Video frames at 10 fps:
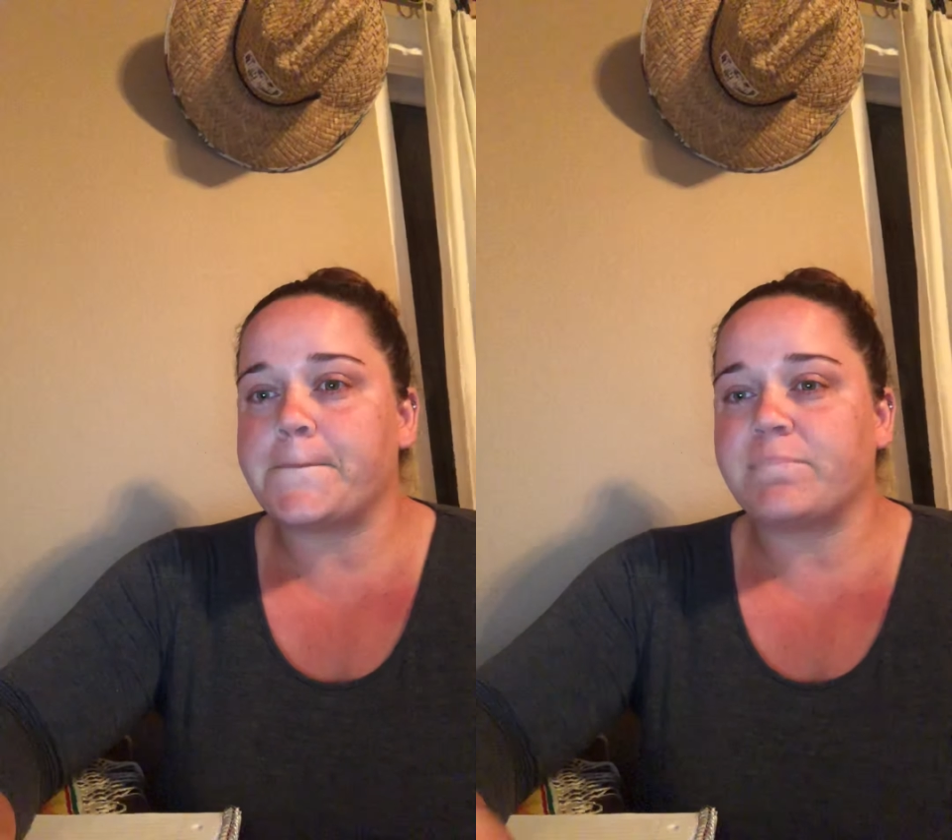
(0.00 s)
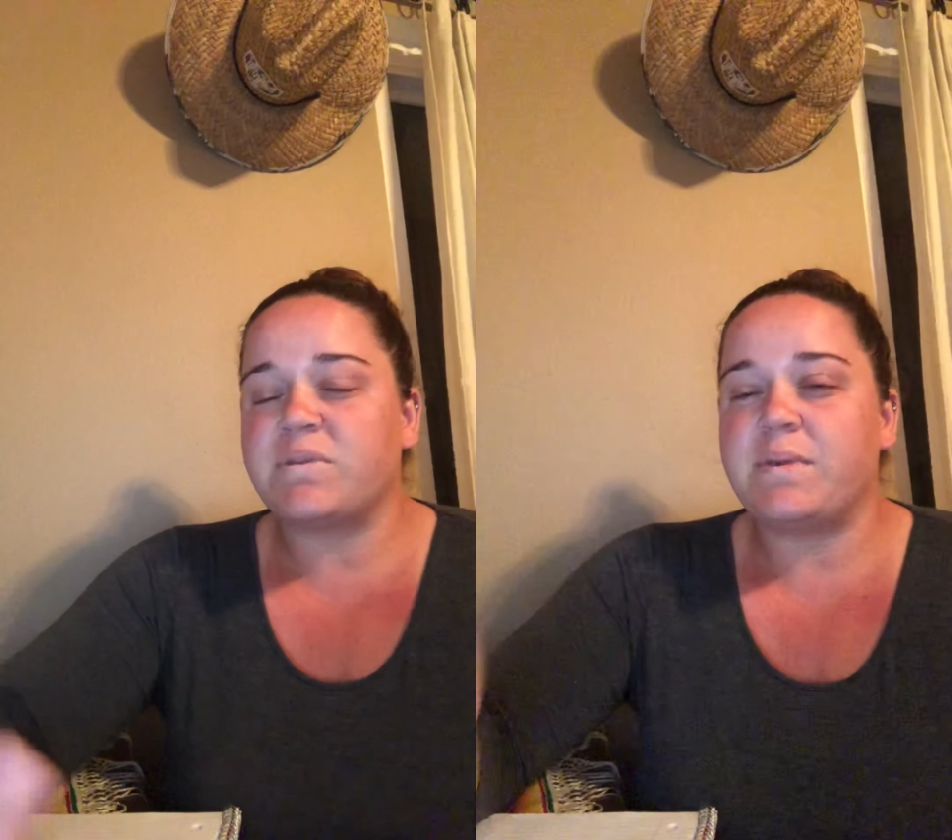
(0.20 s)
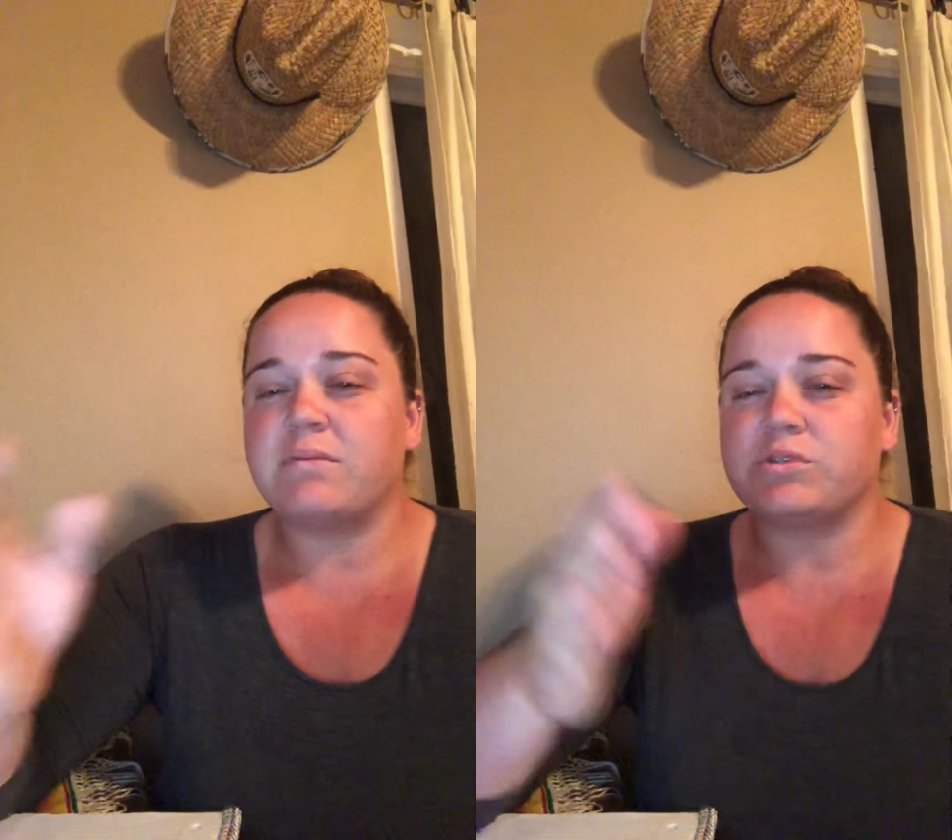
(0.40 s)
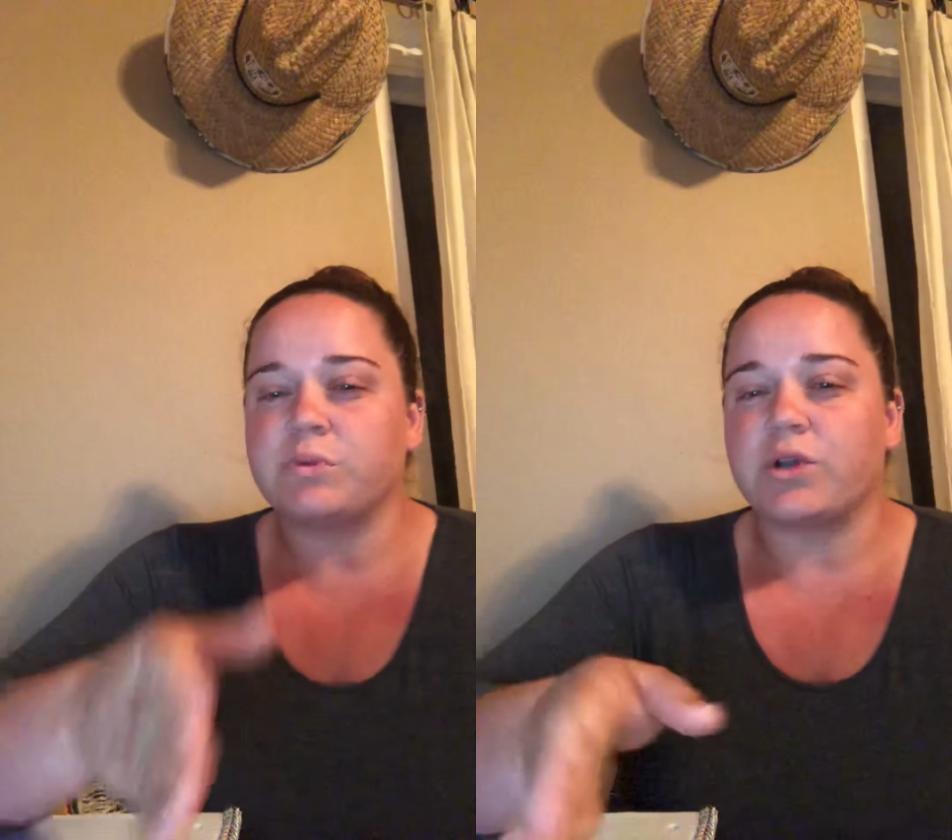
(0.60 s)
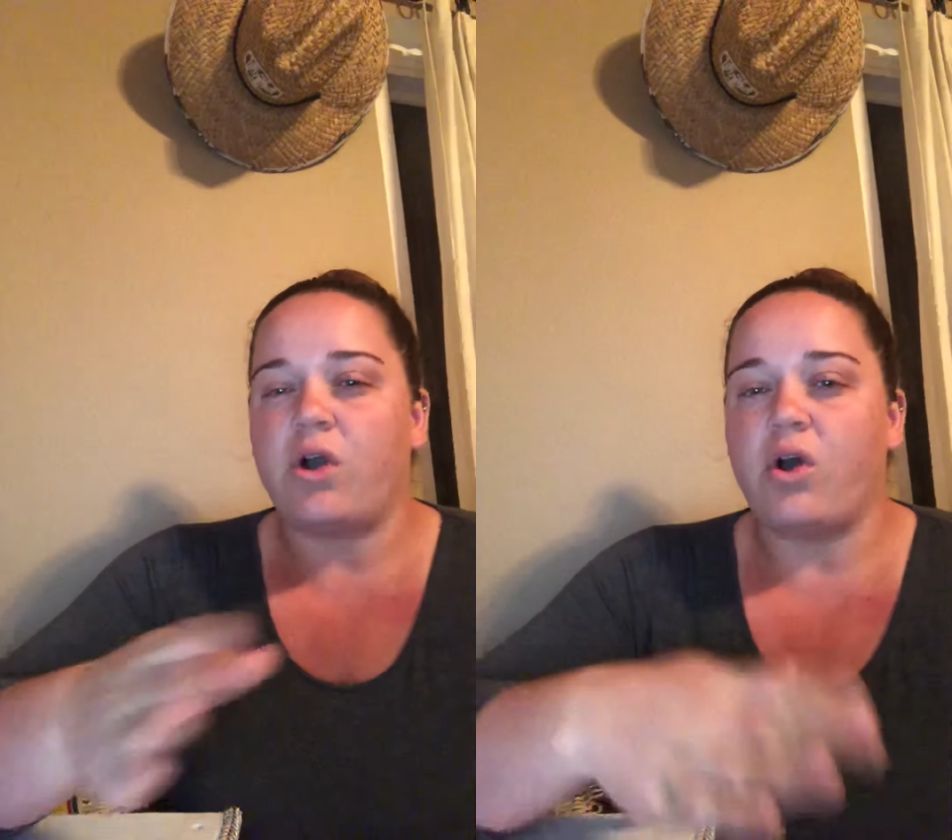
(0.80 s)
to be able to
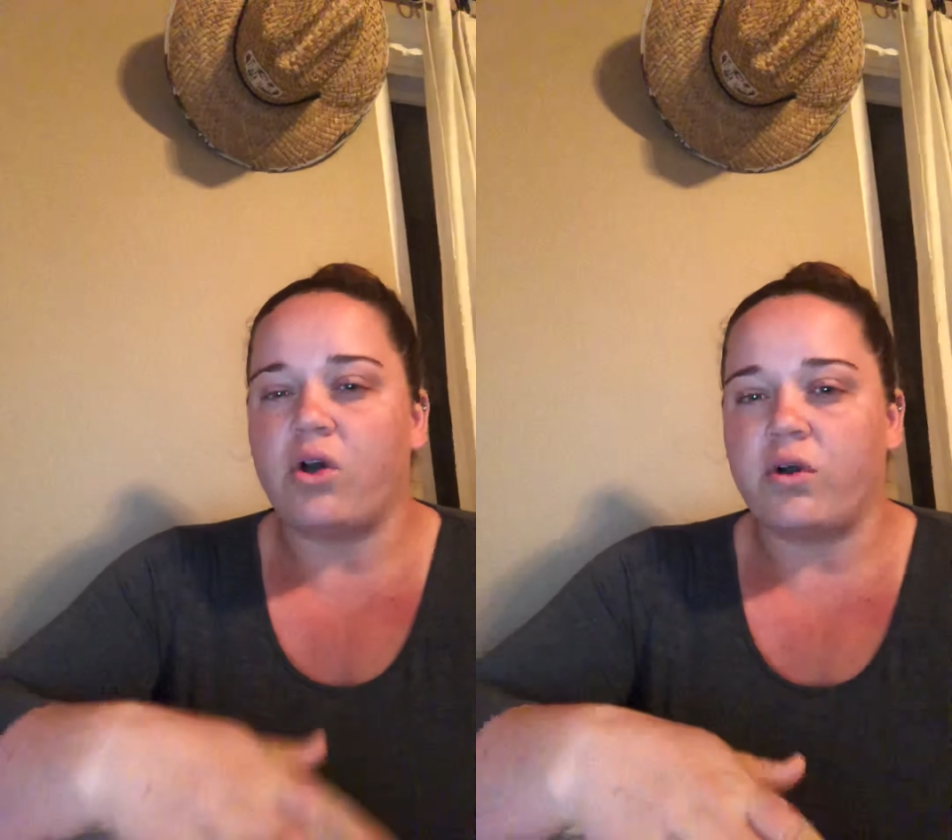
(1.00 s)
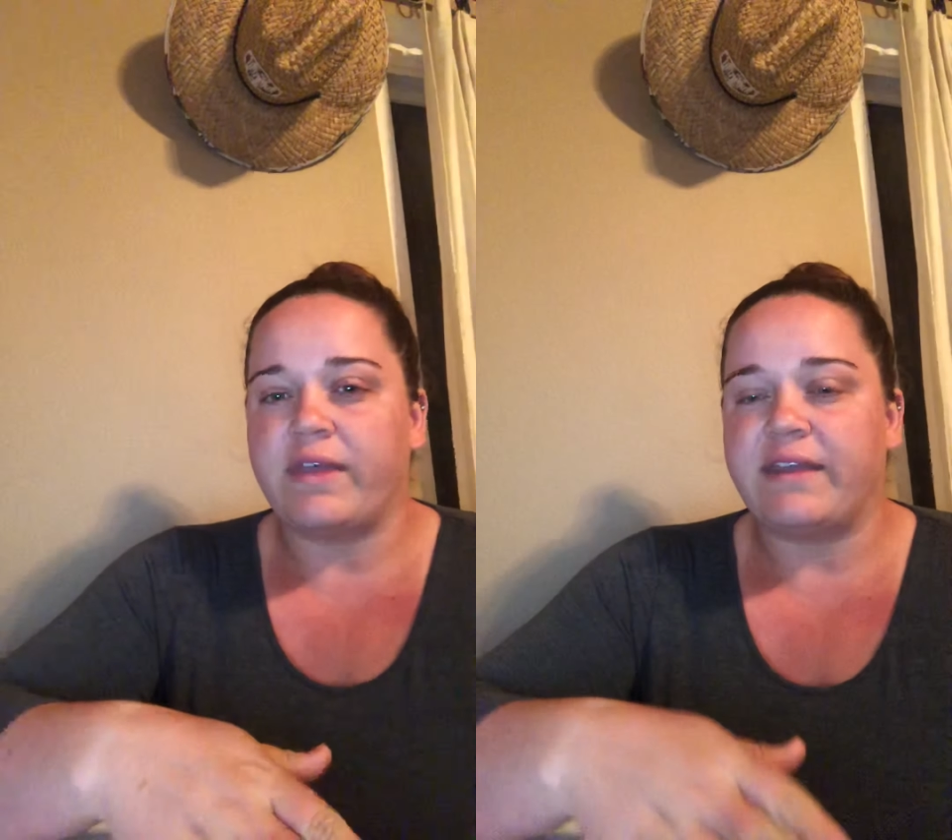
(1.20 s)
recall that